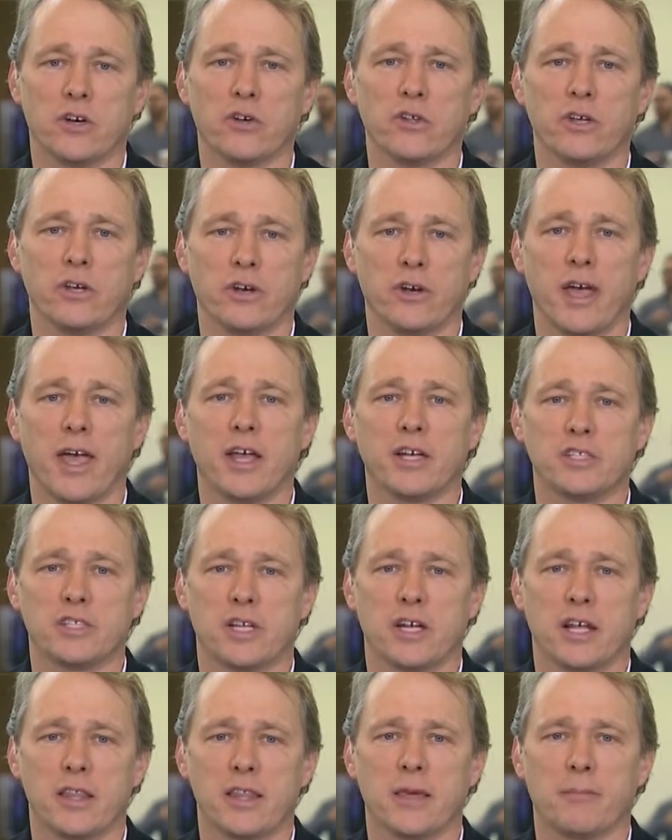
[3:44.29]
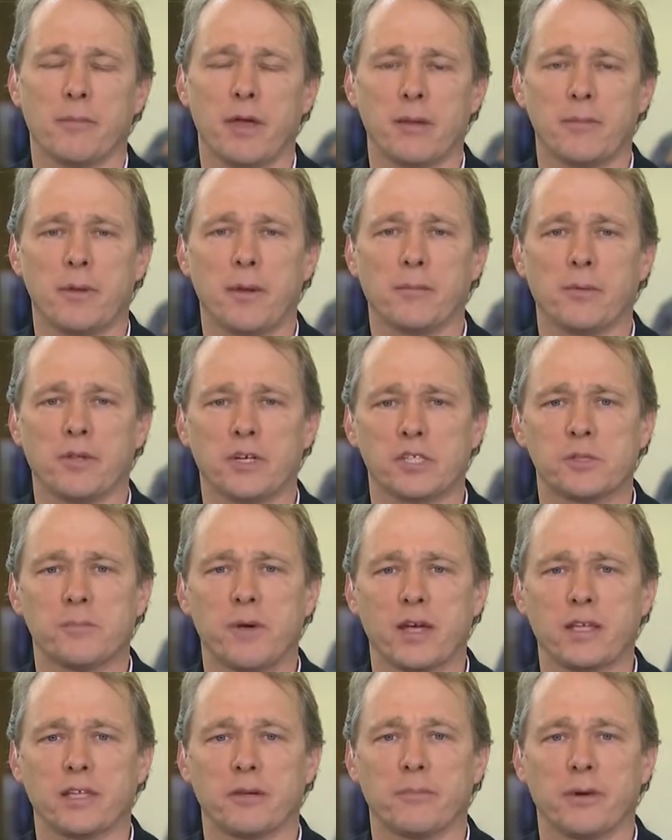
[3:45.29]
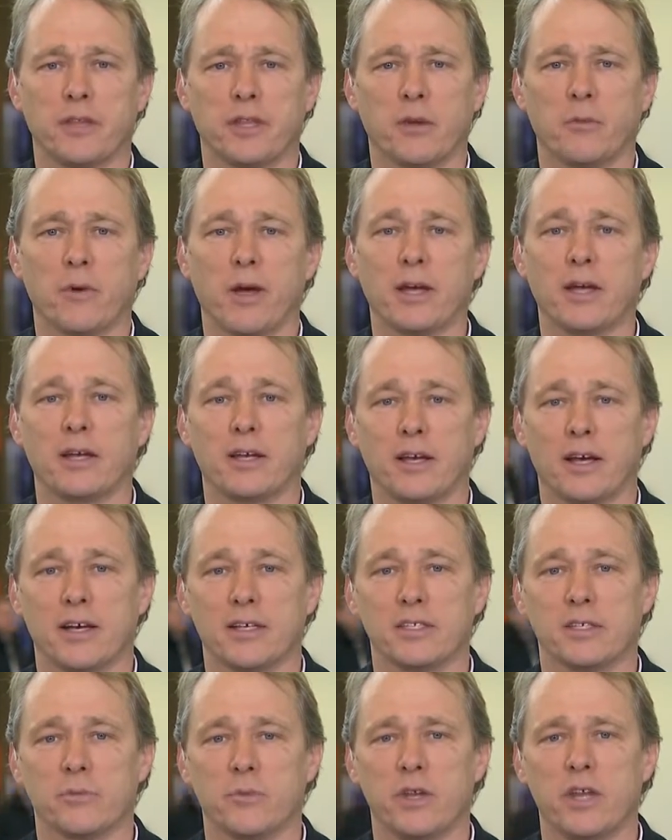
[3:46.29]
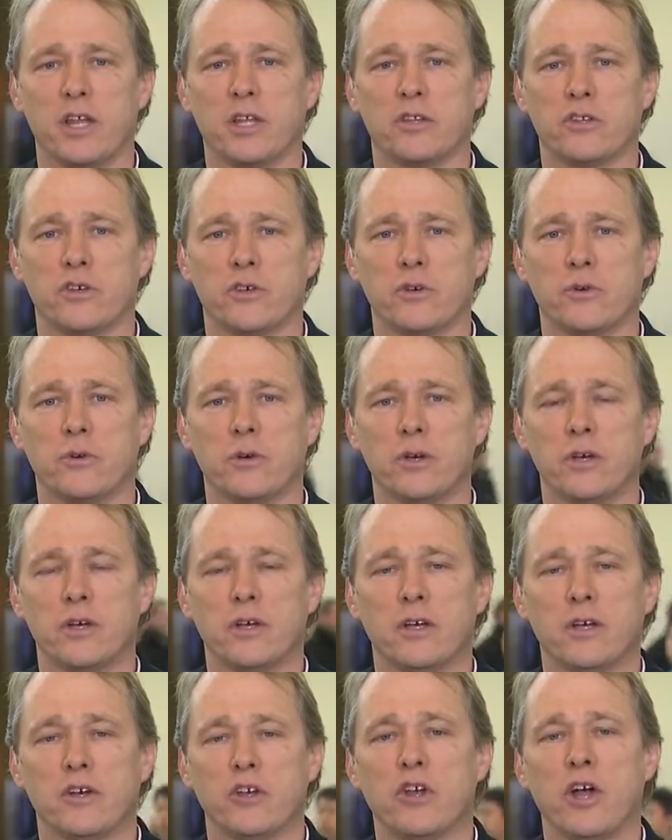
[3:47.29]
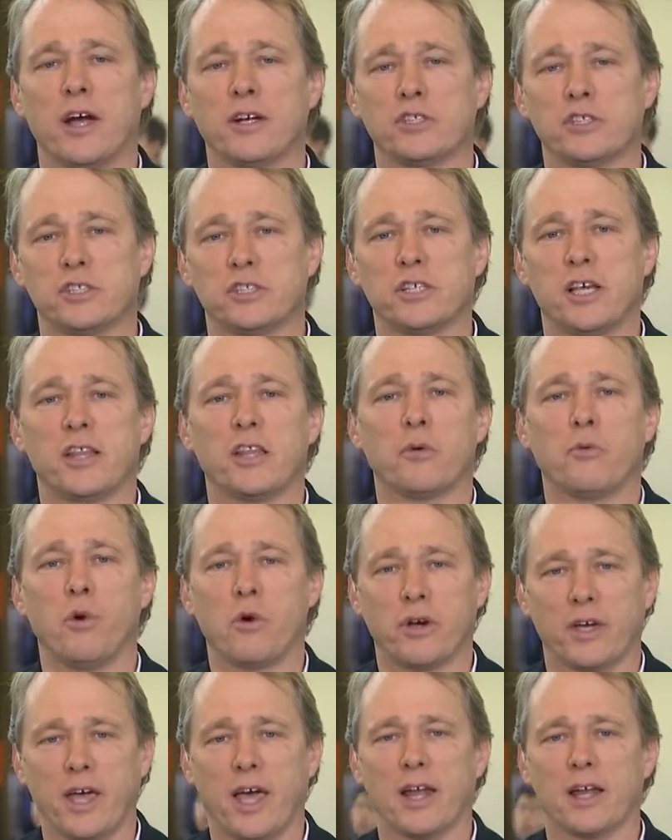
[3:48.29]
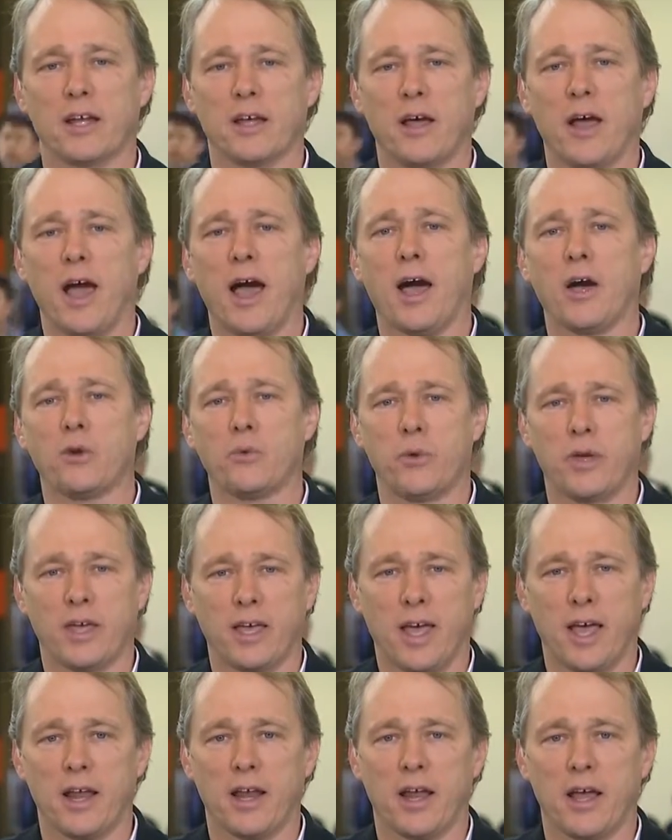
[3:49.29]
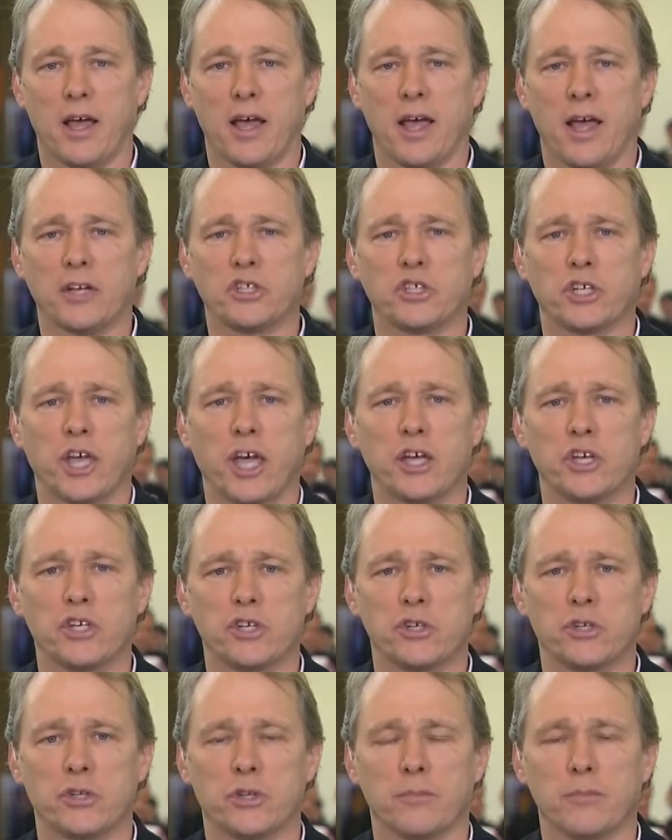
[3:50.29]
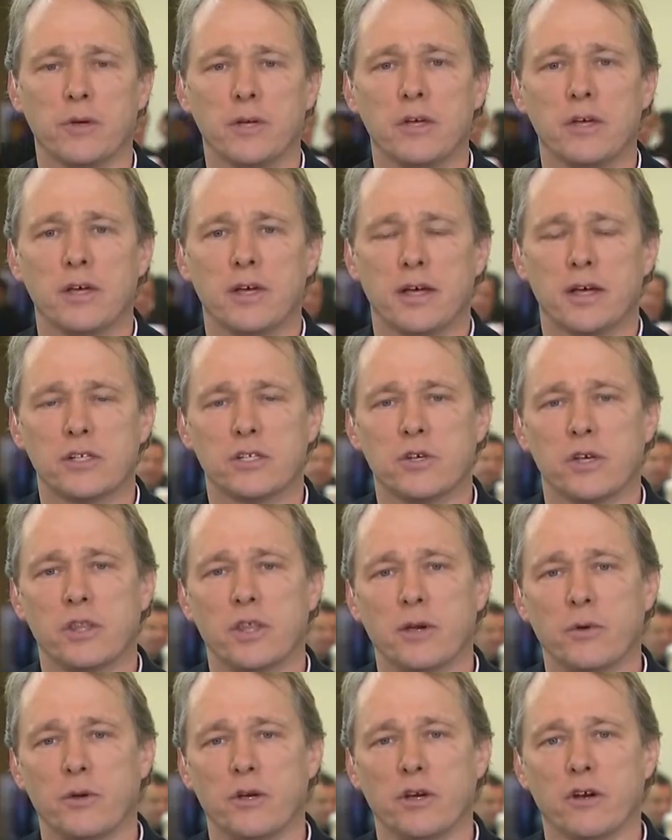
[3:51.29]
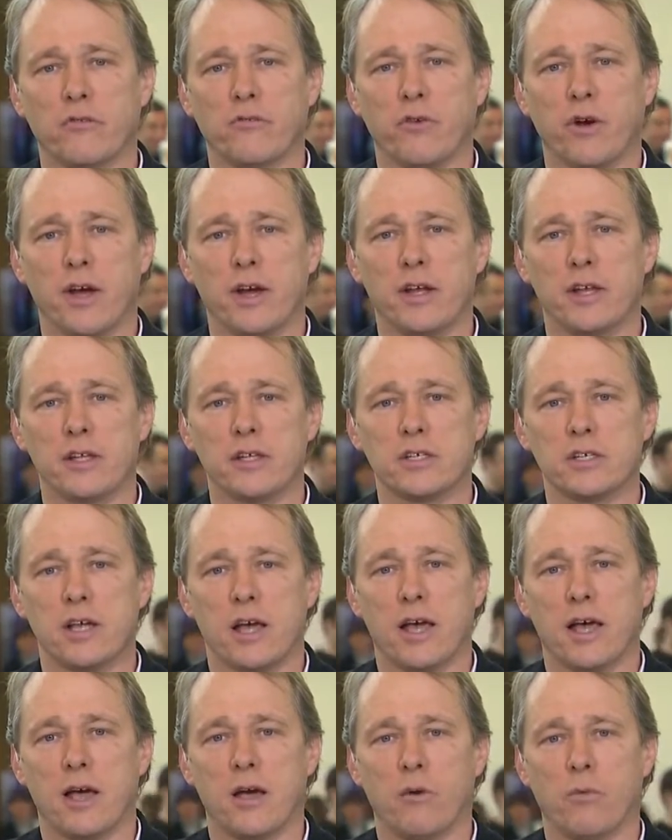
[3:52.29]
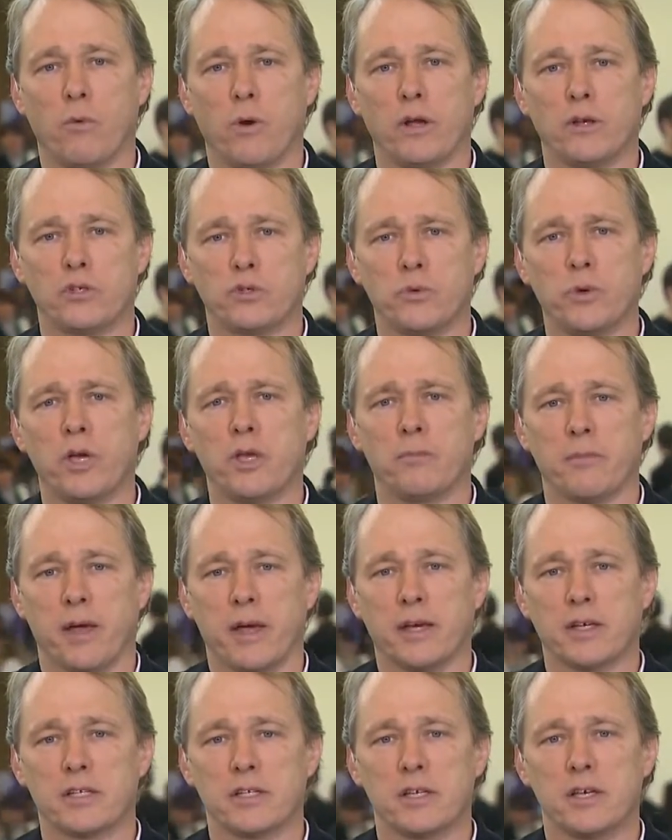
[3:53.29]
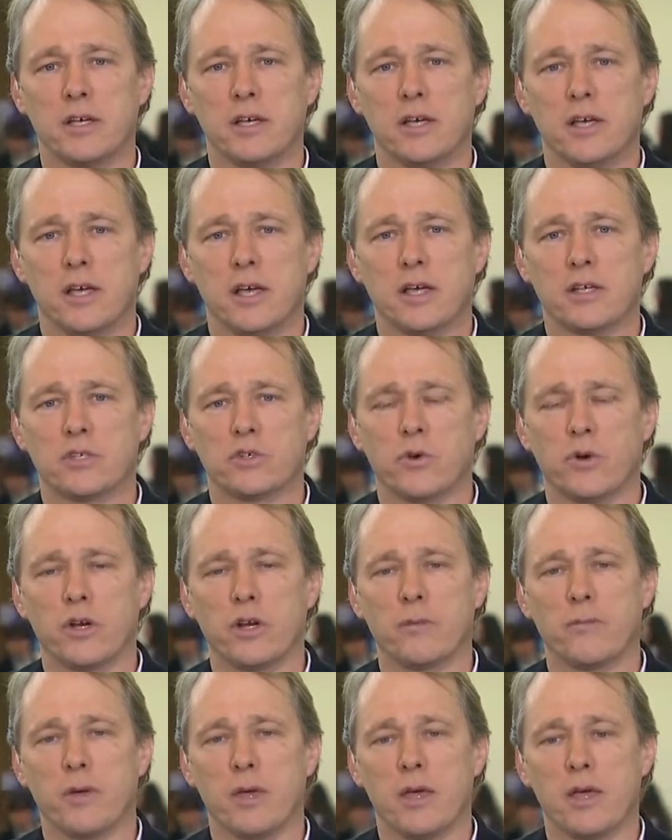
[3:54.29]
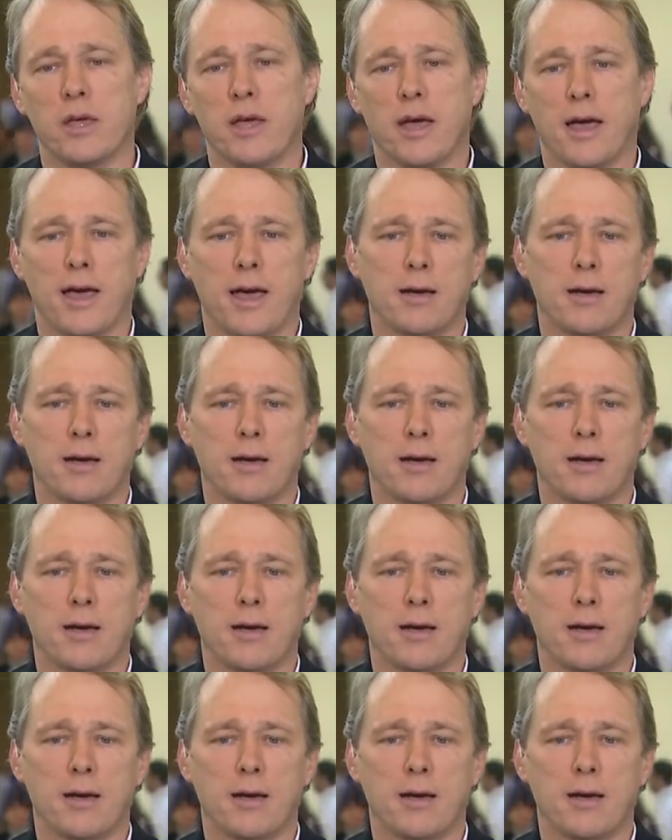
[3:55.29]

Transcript: earlier age than I think many people expected, but they recognize that we need to not just say they won't get it, how do we get education to them? And so I think what you're going to find is what Tweed makes is going to be